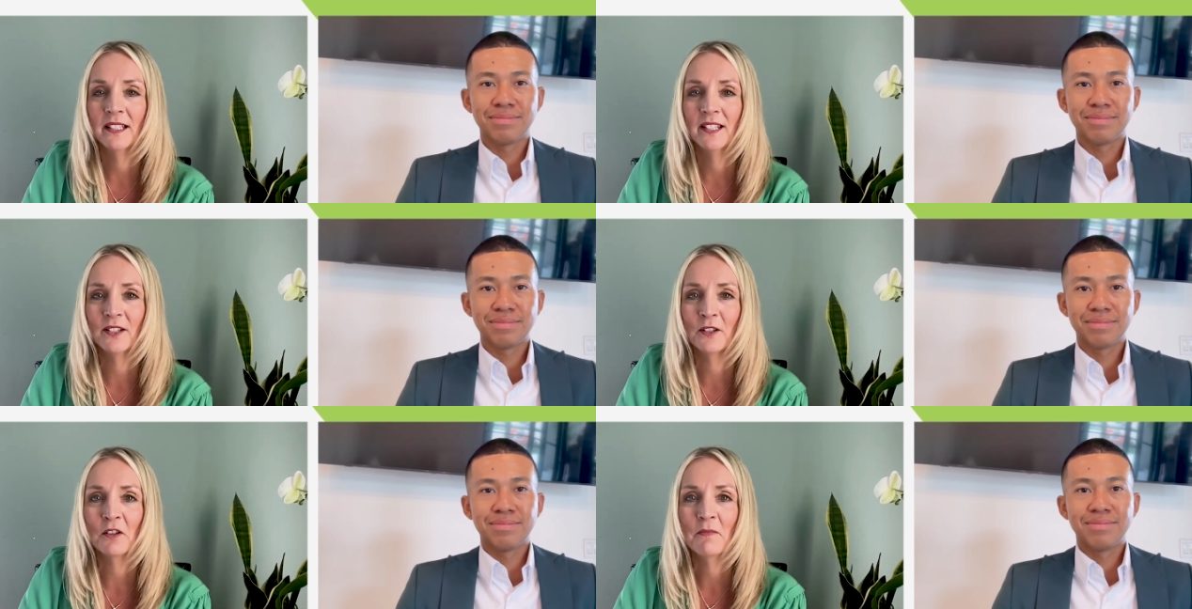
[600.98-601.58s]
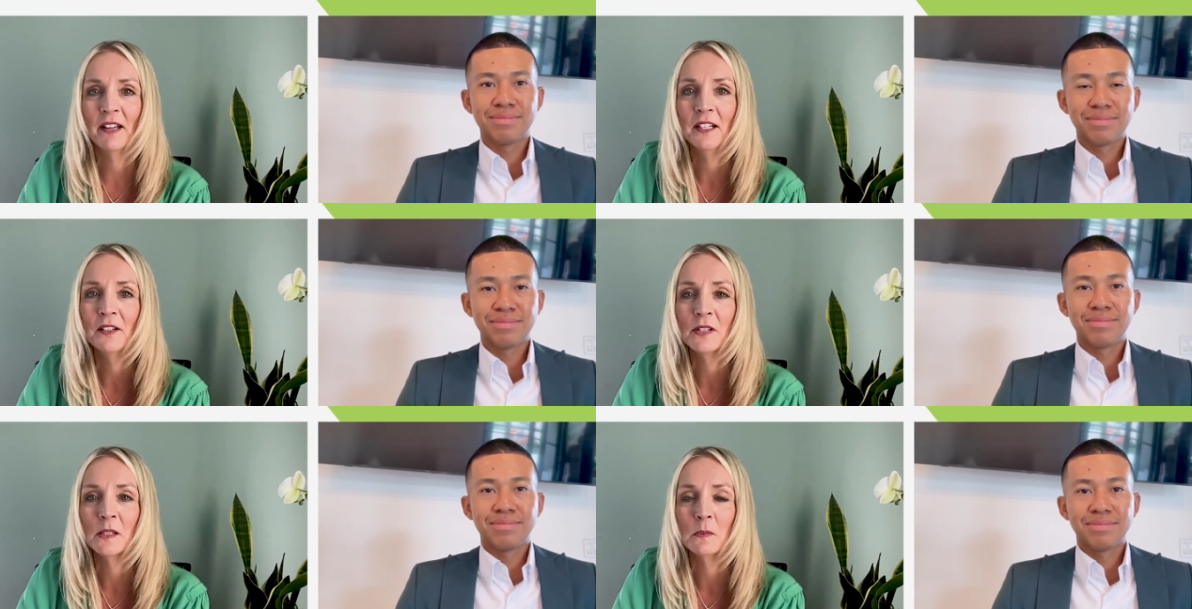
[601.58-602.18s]
Speaker 1: it's your
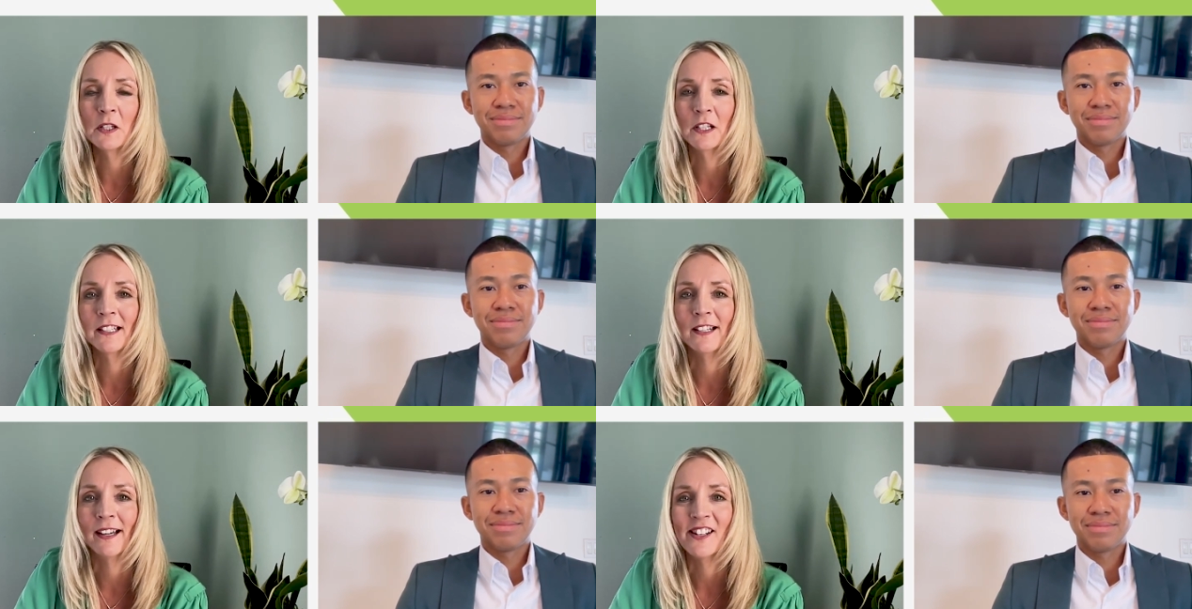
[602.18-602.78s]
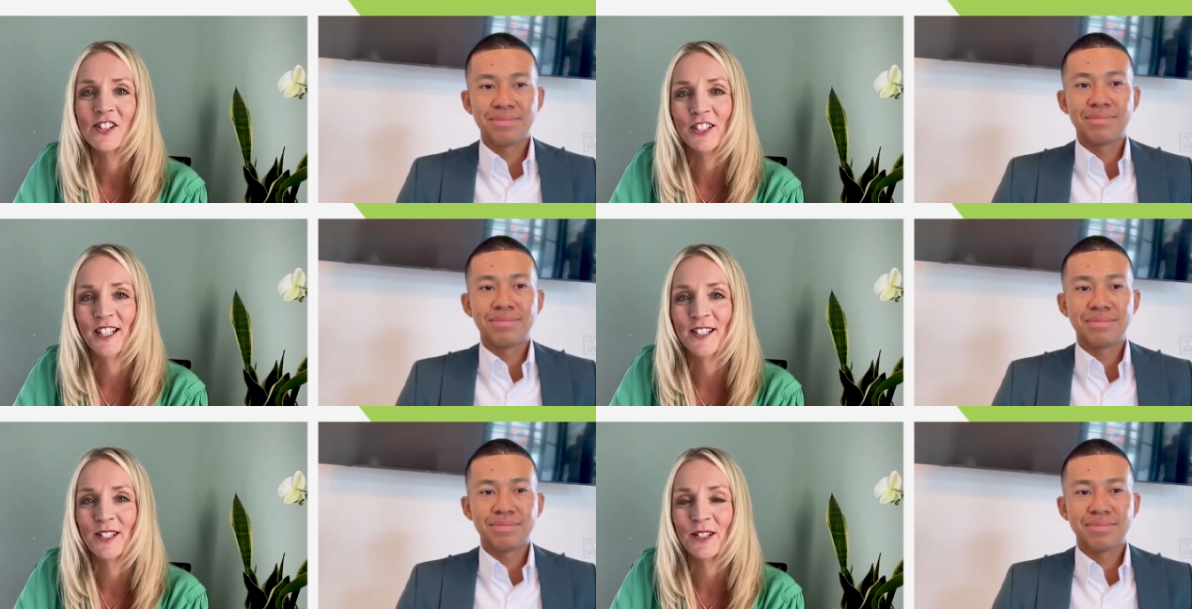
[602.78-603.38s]
competitive spirit uh,
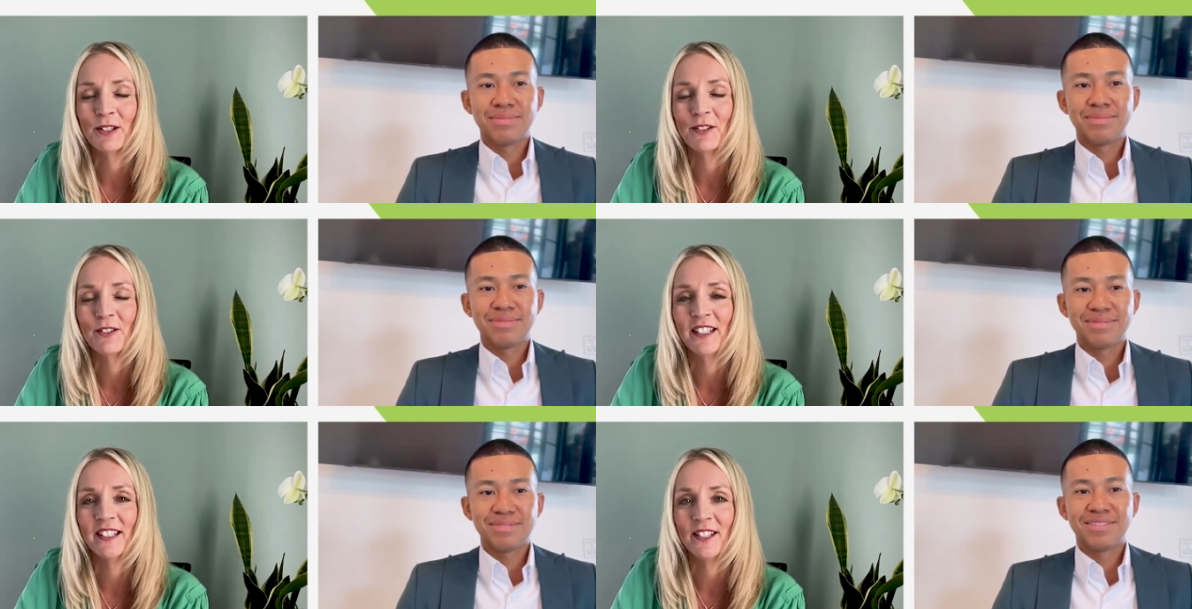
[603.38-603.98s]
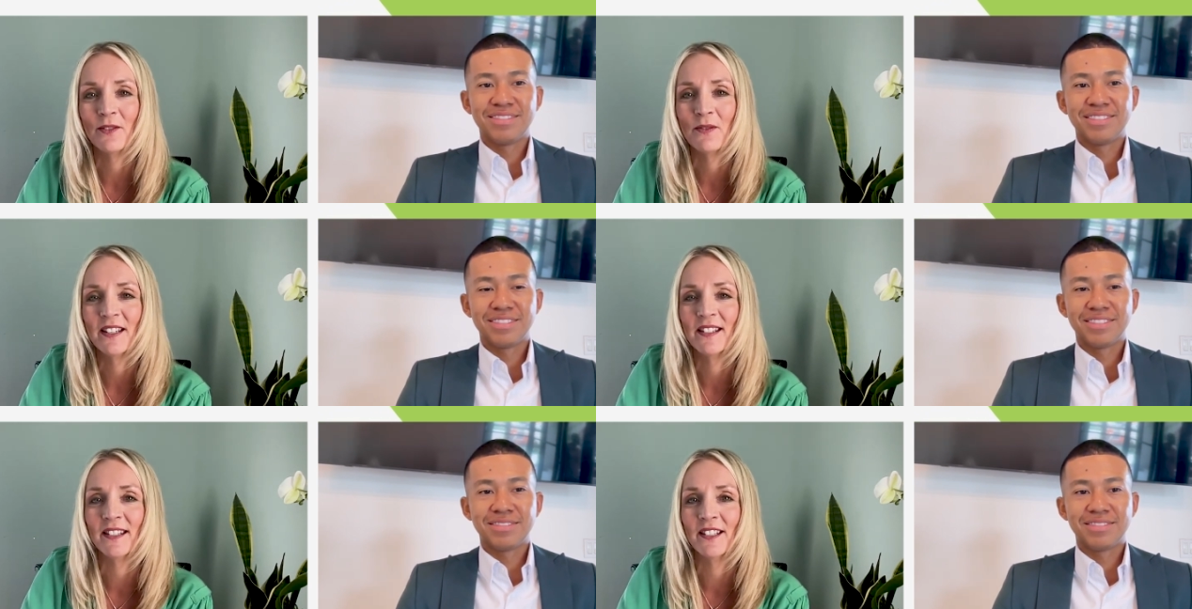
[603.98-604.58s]
shines through, and it's
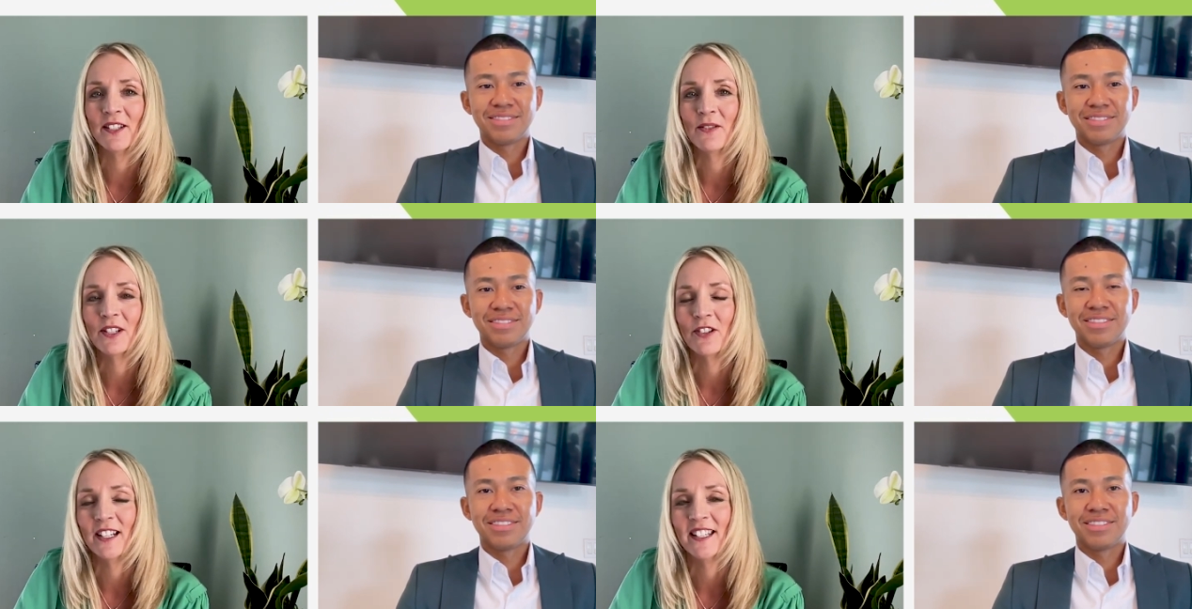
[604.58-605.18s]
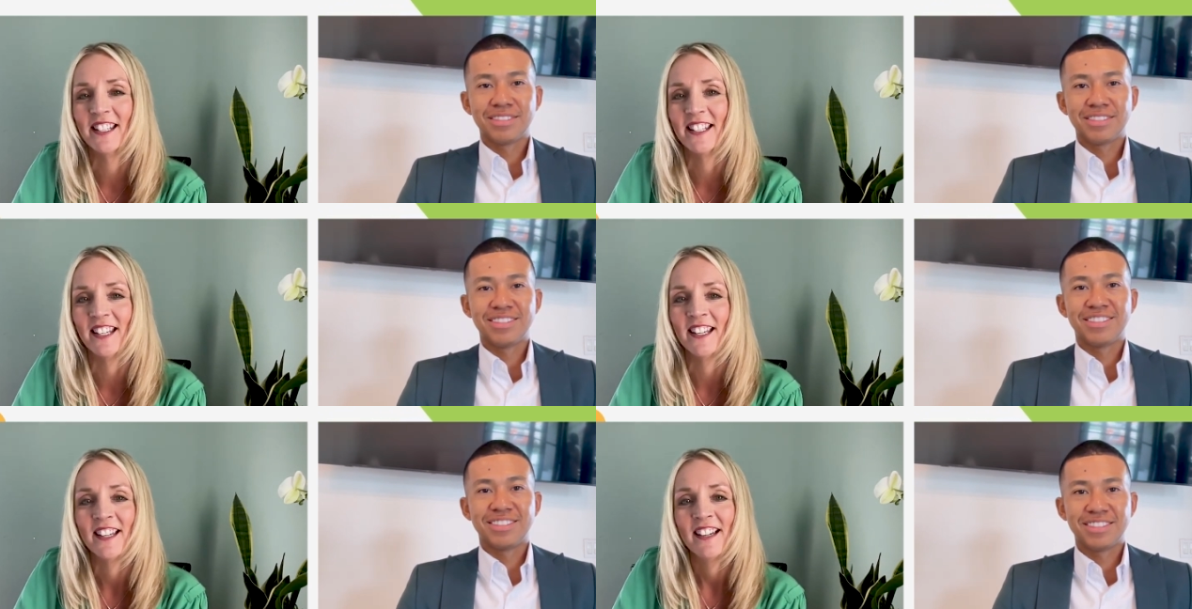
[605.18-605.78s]
always it's always great to
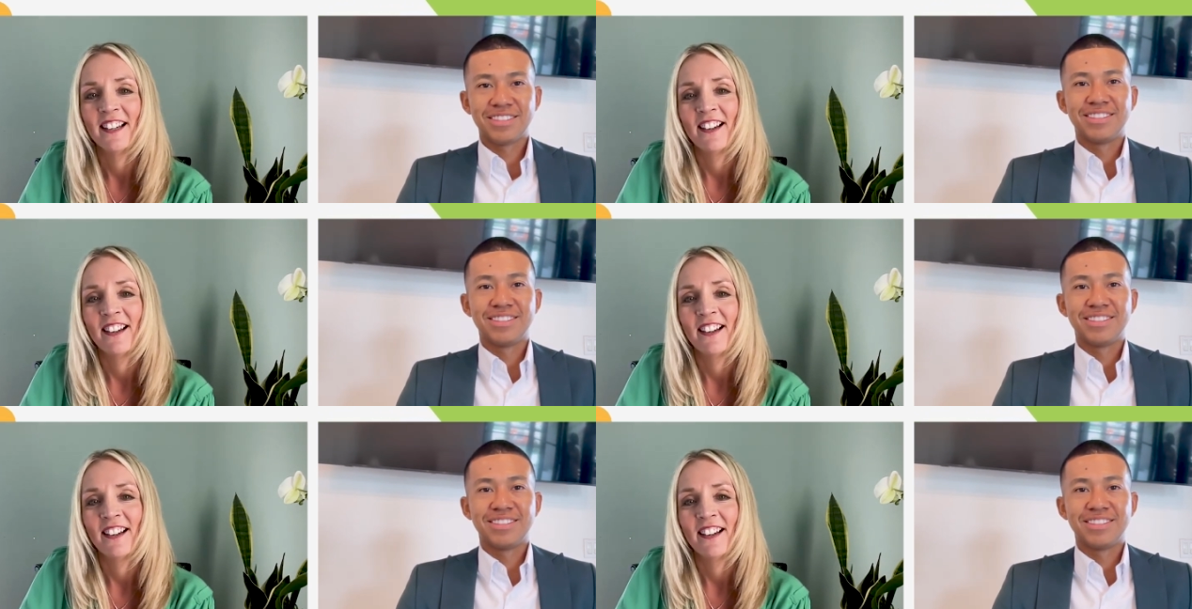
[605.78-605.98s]
see.